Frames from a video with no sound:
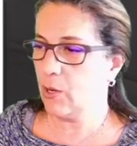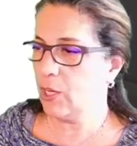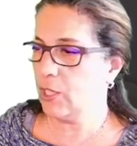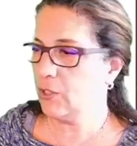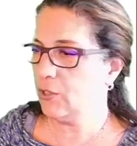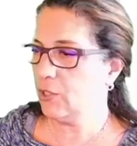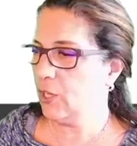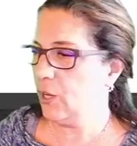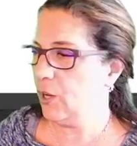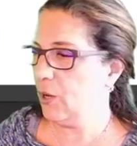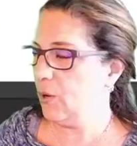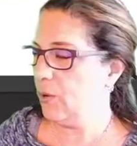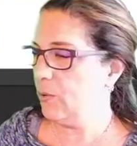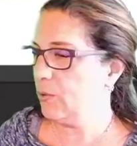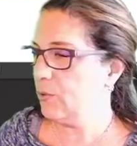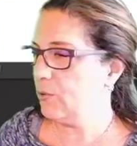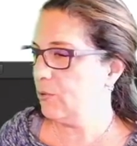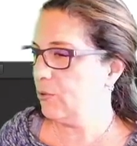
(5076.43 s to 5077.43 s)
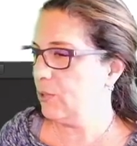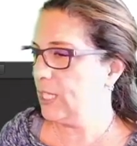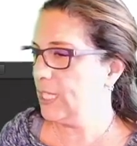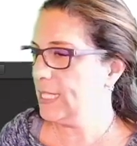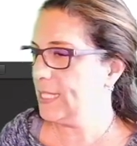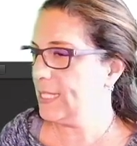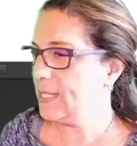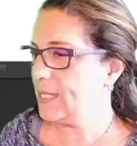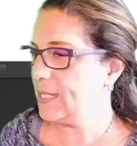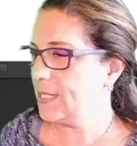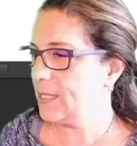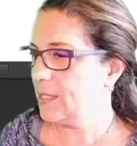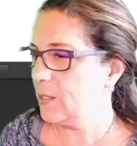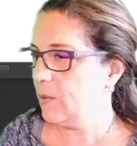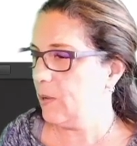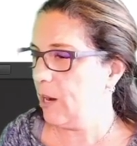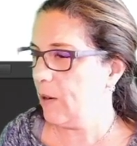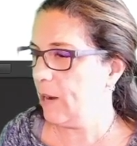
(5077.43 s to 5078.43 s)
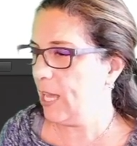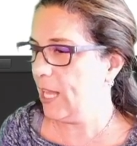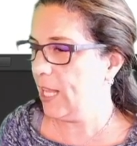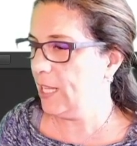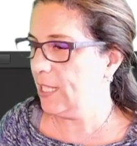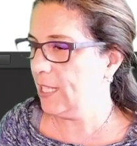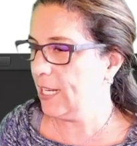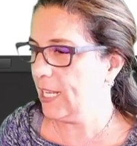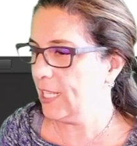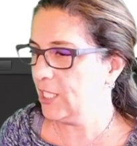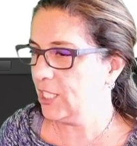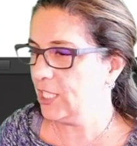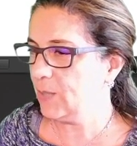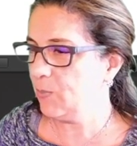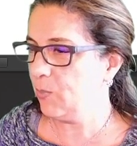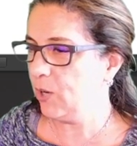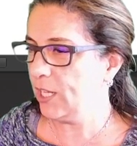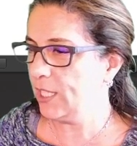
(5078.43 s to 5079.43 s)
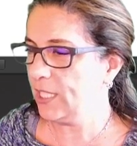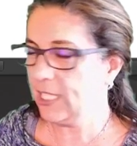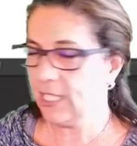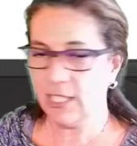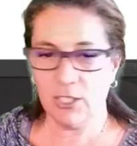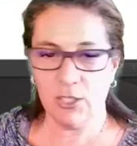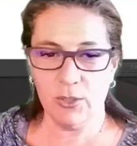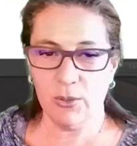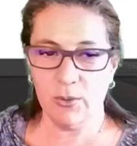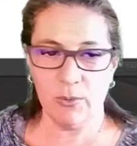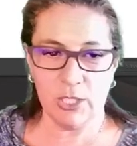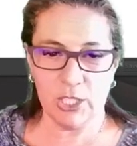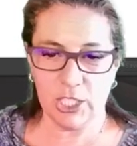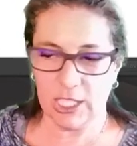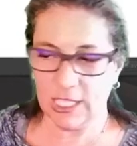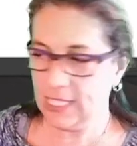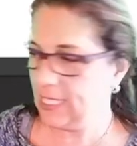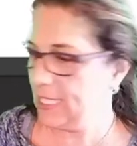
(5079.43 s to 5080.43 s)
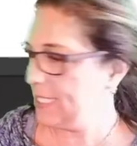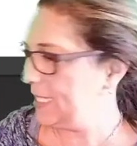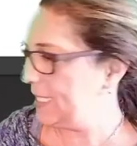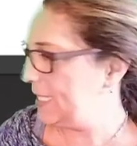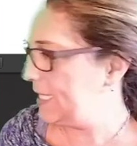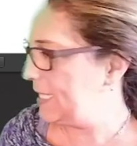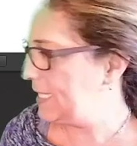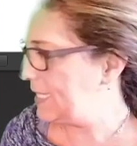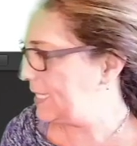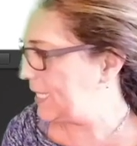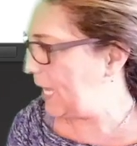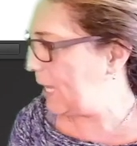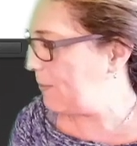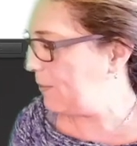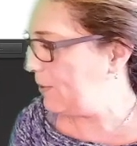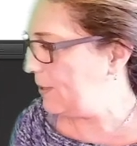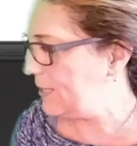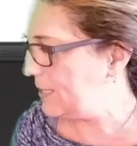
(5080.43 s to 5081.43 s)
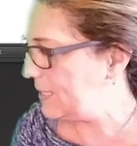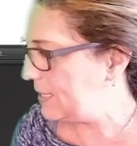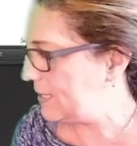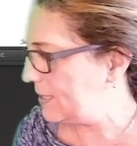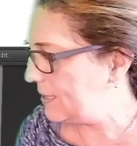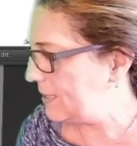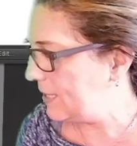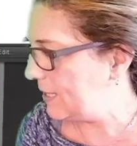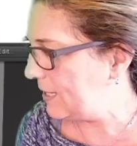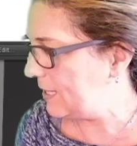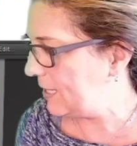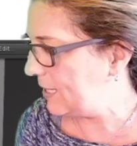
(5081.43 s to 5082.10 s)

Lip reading: to go to this URL that I just pointed to, which is these tables, the